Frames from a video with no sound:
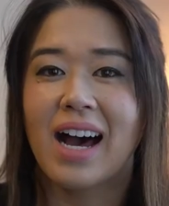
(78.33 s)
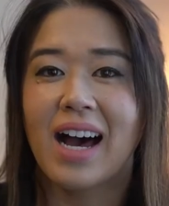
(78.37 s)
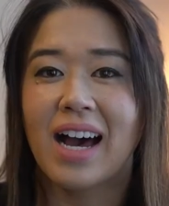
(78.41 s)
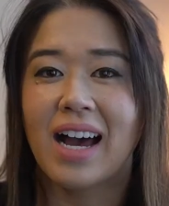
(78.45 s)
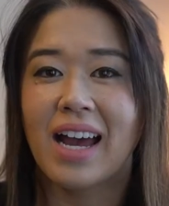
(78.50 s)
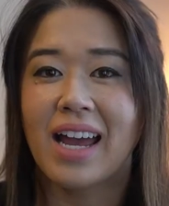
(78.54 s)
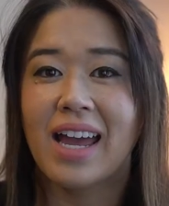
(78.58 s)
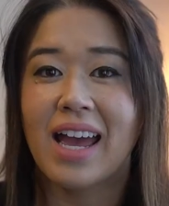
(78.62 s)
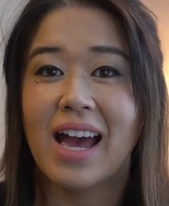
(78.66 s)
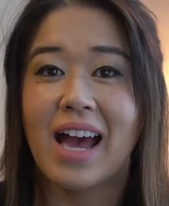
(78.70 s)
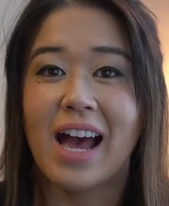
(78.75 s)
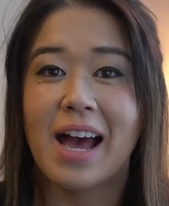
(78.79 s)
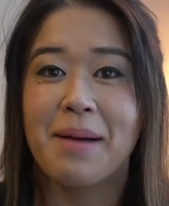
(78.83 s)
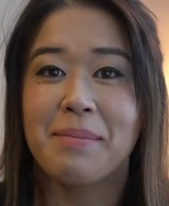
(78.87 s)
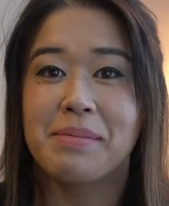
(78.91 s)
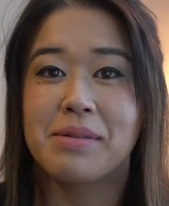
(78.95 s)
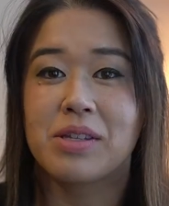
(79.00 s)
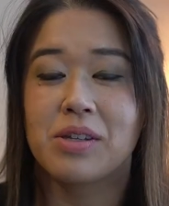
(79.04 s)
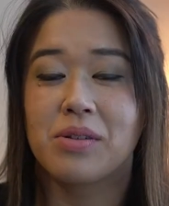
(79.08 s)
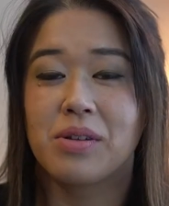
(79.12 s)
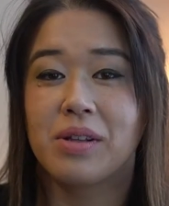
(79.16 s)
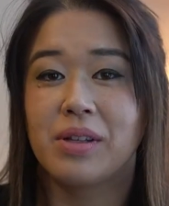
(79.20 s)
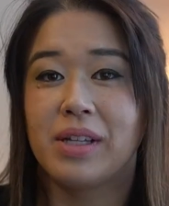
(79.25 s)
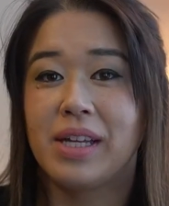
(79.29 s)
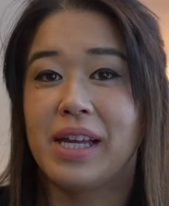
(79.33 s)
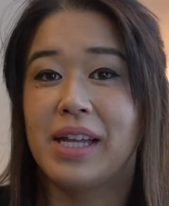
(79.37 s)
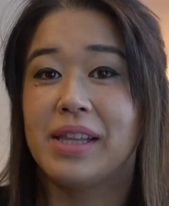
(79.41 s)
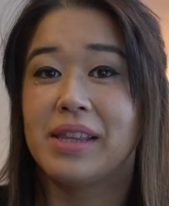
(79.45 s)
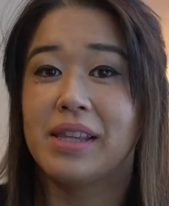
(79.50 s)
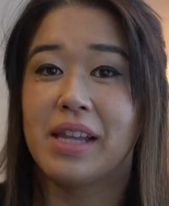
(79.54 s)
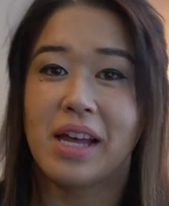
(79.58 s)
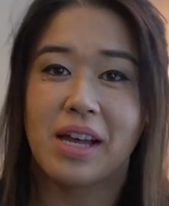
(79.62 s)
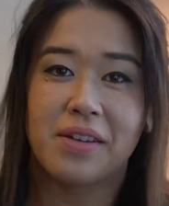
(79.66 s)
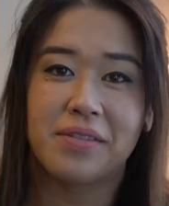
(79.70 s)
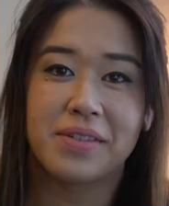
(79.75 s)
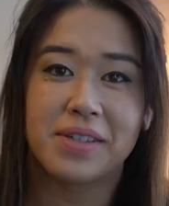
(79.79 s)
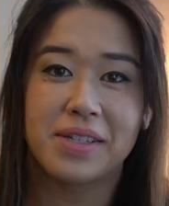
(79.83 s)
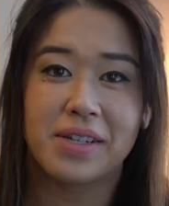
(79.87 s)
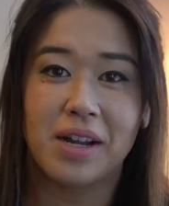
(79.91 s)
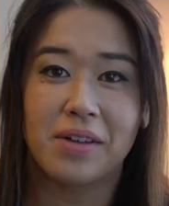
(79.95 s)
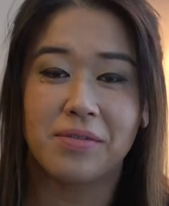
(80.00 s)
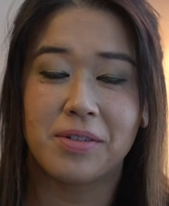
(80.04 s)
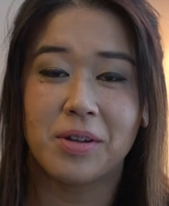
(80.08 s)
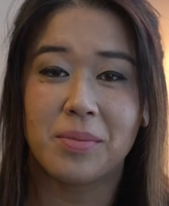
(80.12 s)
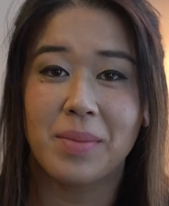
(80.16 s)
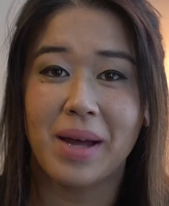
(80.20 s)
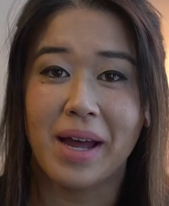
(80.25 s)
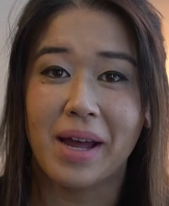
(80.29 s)
I absolutely love
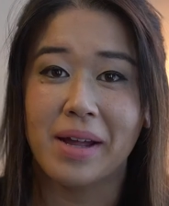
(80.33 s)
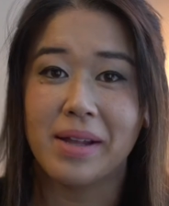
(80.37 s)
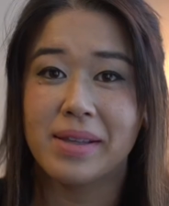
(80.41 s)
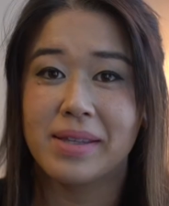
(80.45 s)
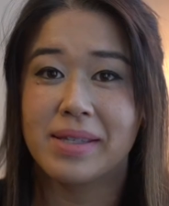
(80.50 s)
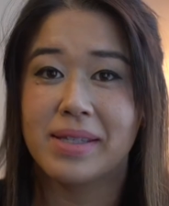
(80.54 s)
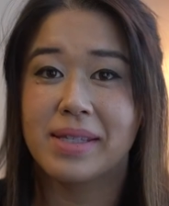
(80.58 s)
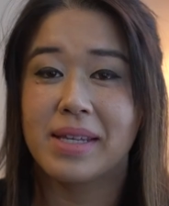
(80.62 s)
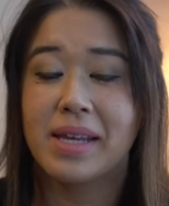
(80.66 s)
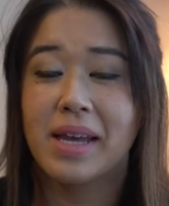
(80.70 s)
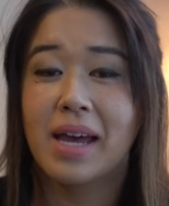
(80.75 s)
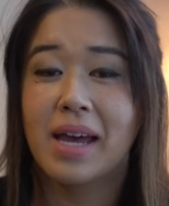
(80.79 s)
snuffle mats